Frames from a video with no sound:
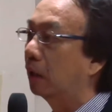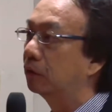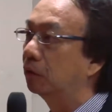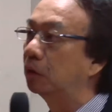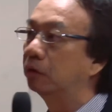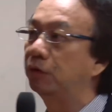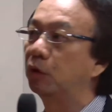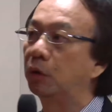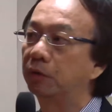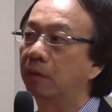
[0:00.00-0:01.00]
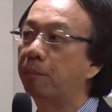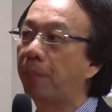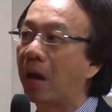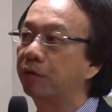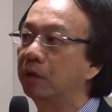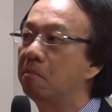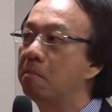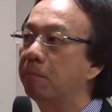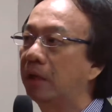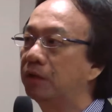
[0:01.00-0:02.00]
I don't know if you know the Perry
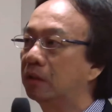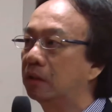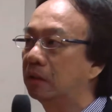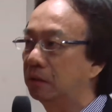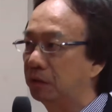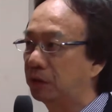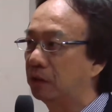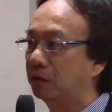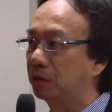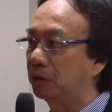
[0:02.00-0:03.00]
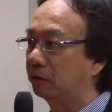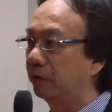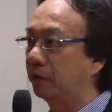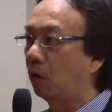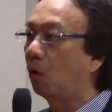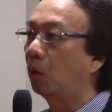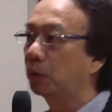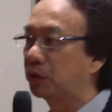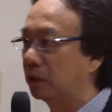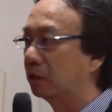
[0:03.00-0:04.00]
Mason series. It's a very
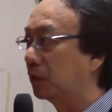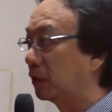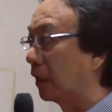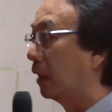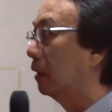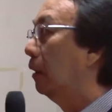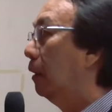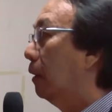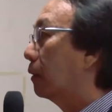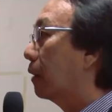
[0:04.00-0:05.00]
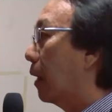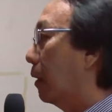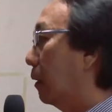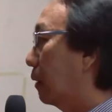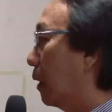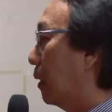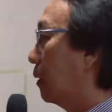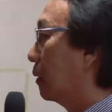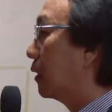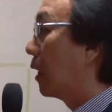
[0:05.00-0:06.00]
old series that I
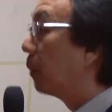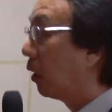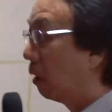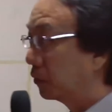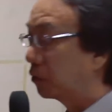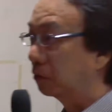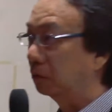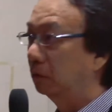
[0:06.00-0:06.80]
stumbled onto.